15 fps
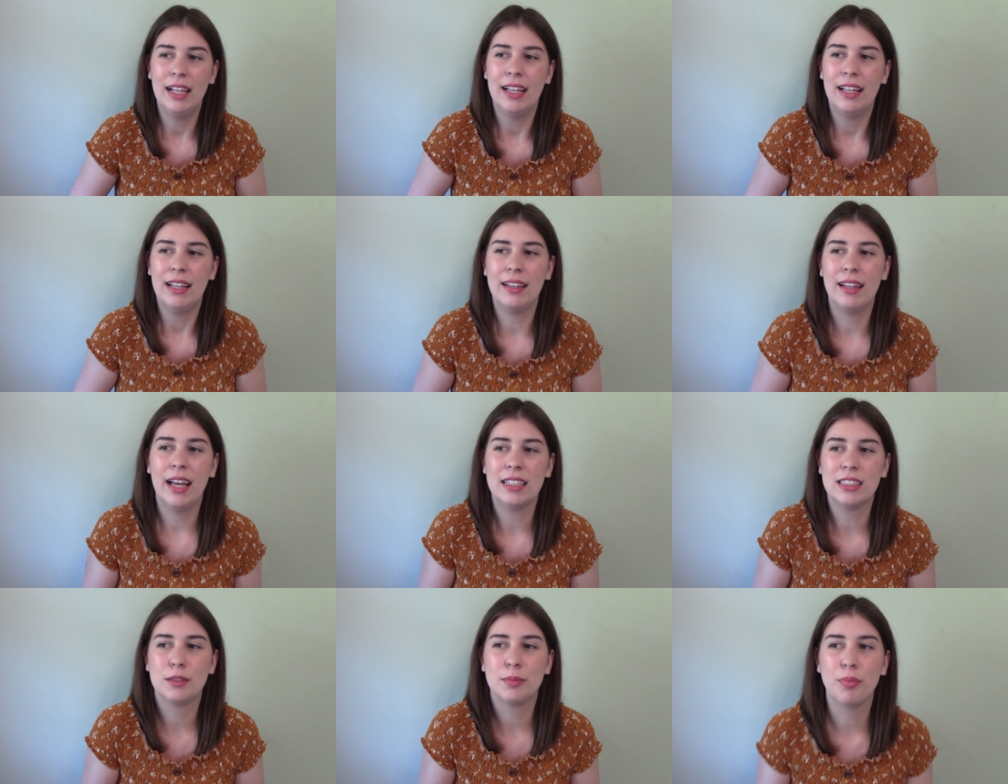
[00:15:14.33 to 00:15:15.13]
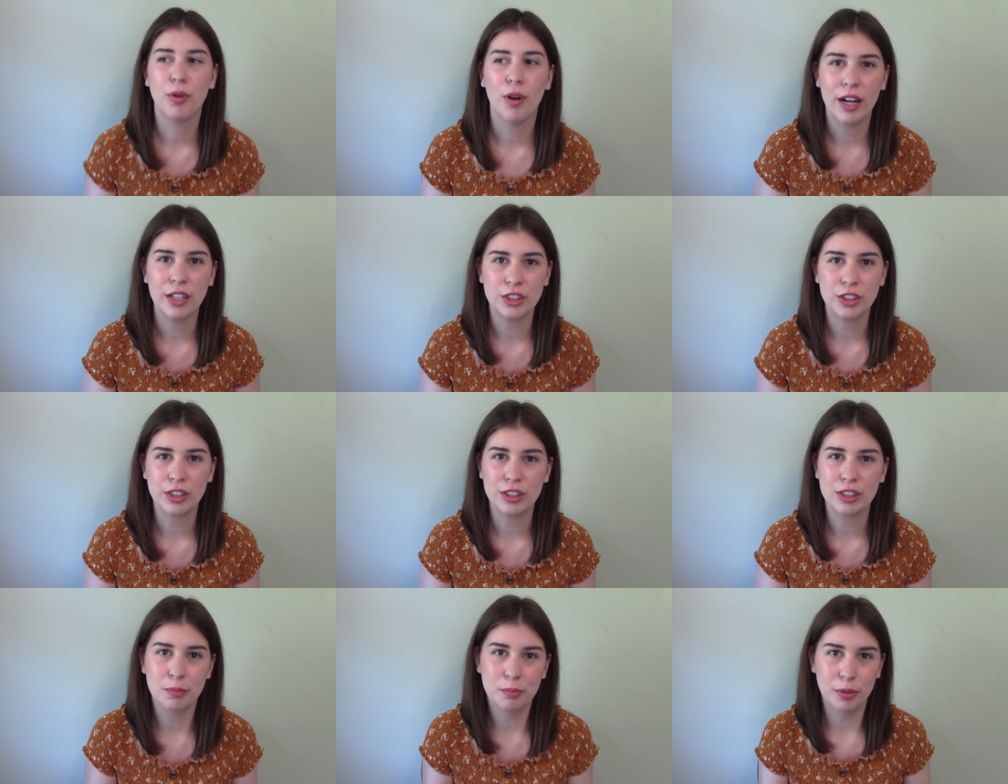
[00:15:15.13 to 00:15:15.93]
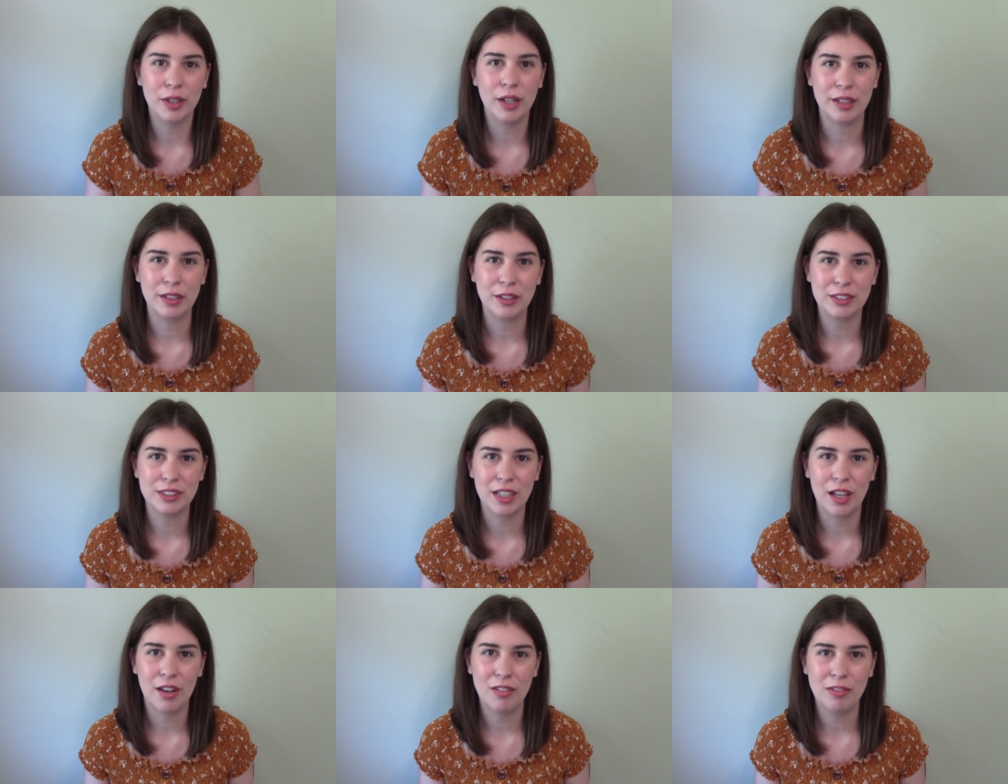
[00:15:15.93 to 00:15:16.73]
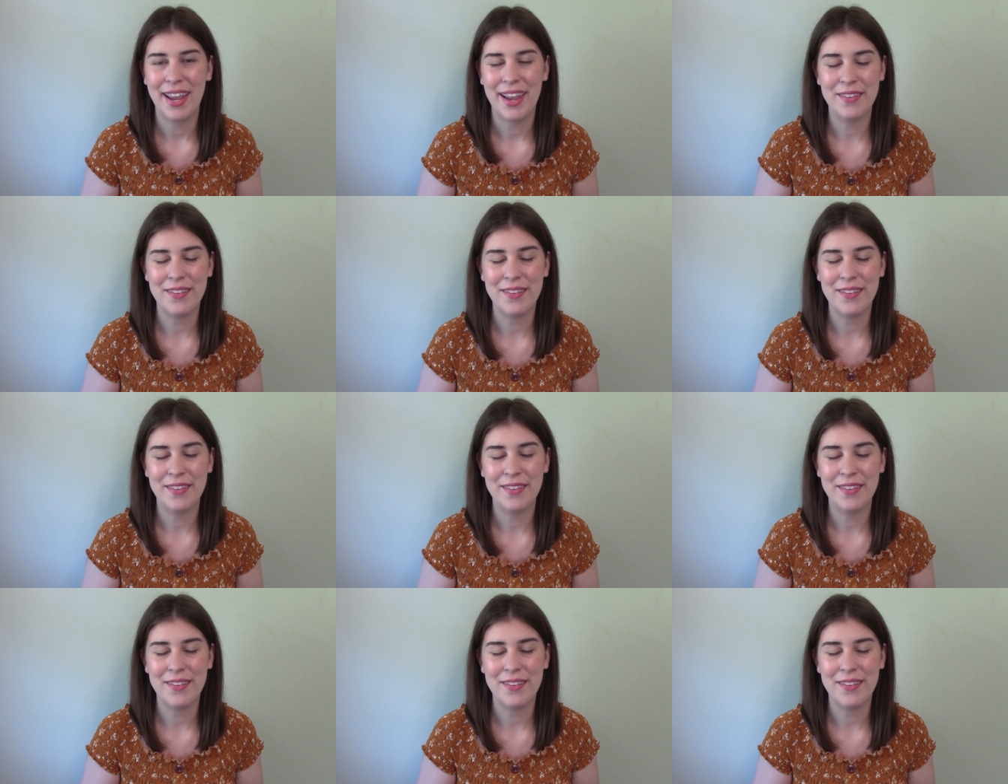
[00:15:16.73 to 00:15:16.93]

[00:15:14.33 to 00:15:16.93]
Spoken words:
less pressure to put on yourself.